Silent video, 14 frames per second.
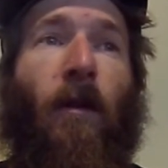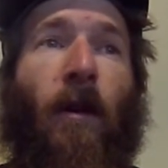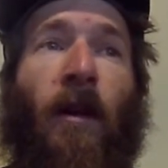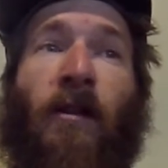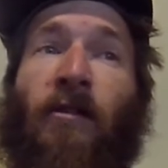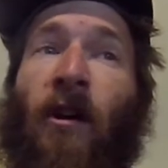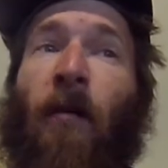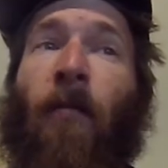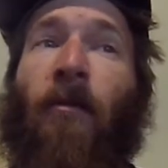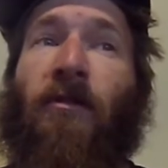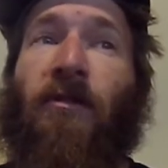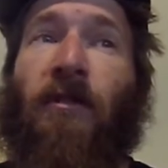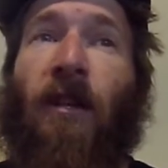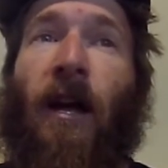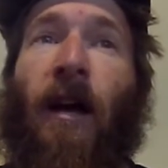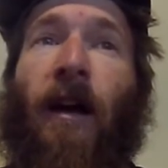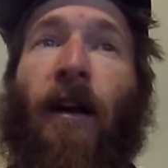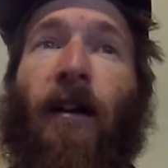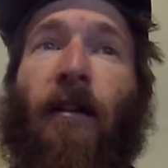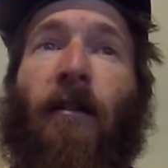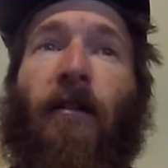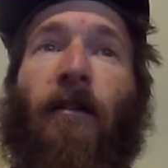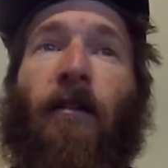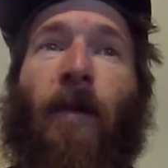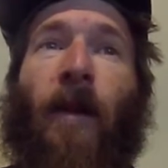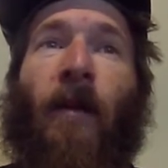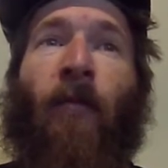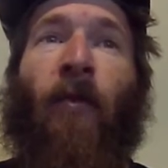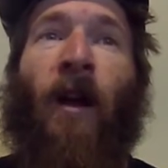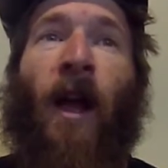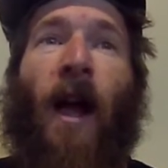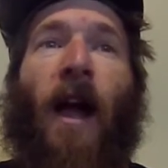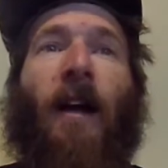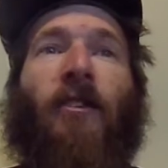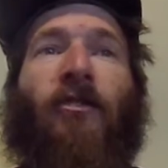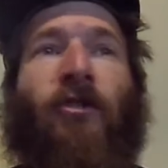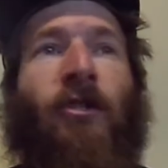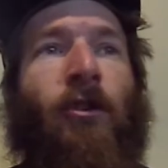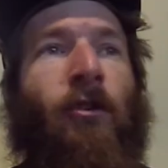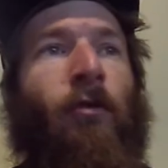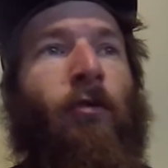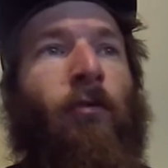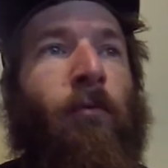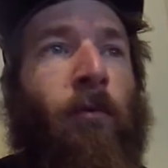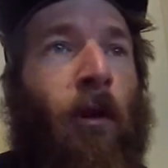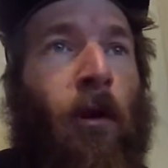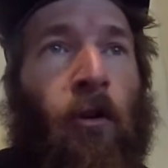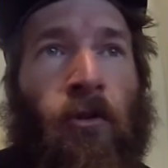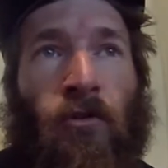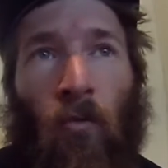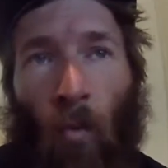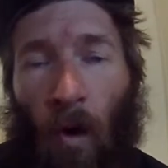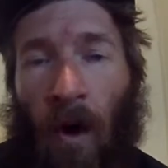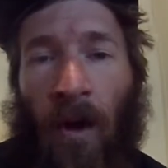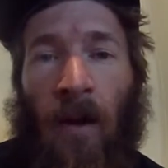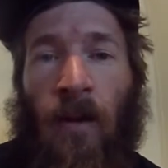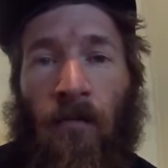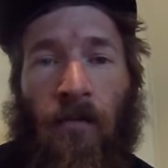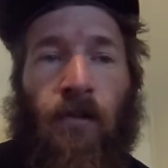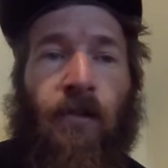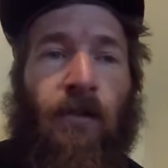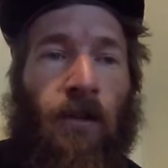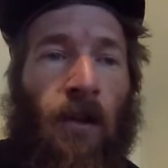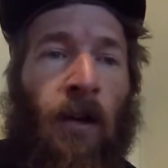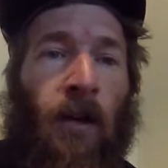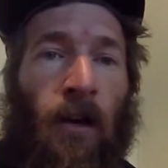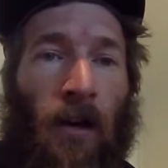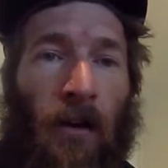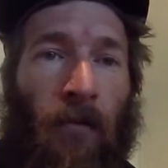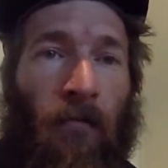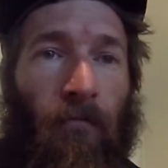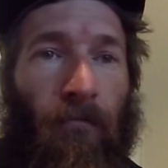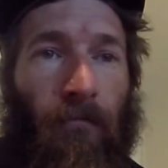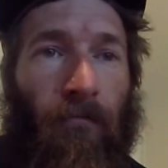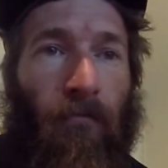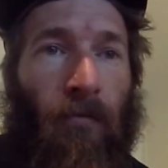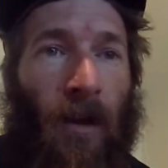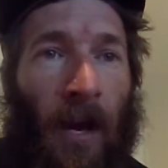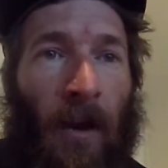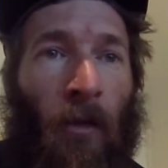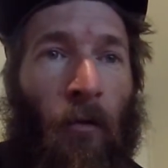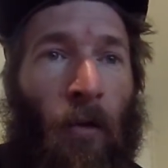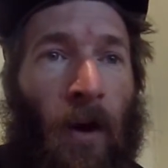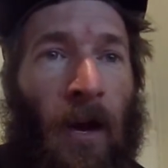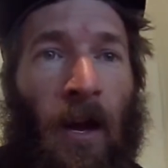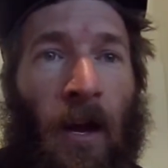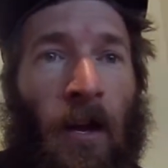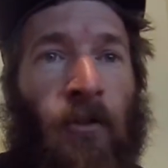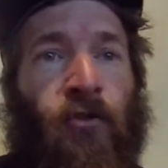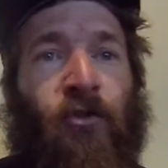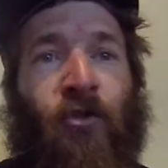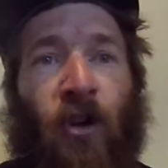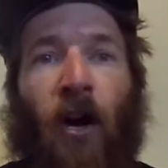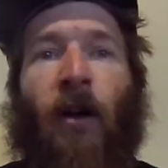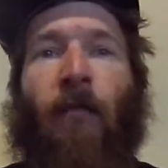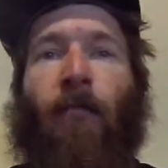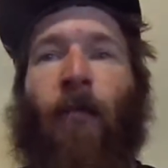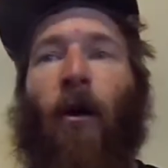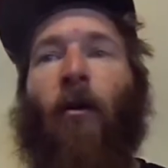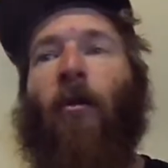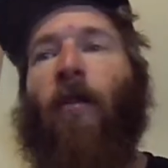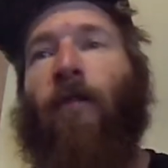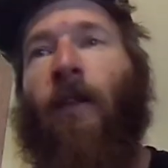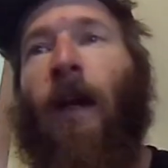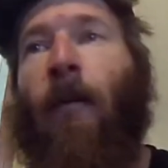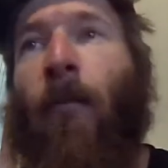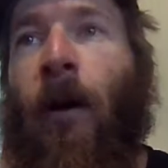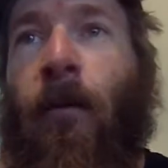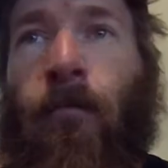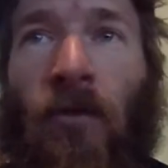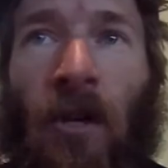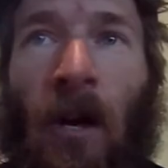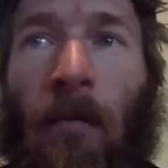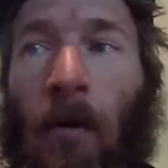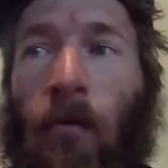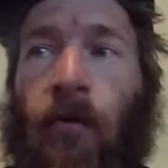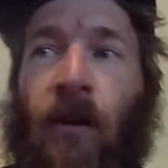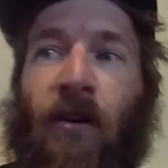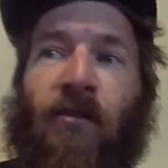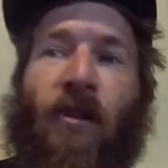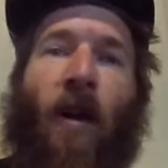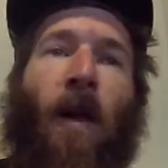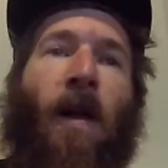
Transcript: it's almost like it reacts to large waves, kind of the way a john boat, a flat bottom john boat does.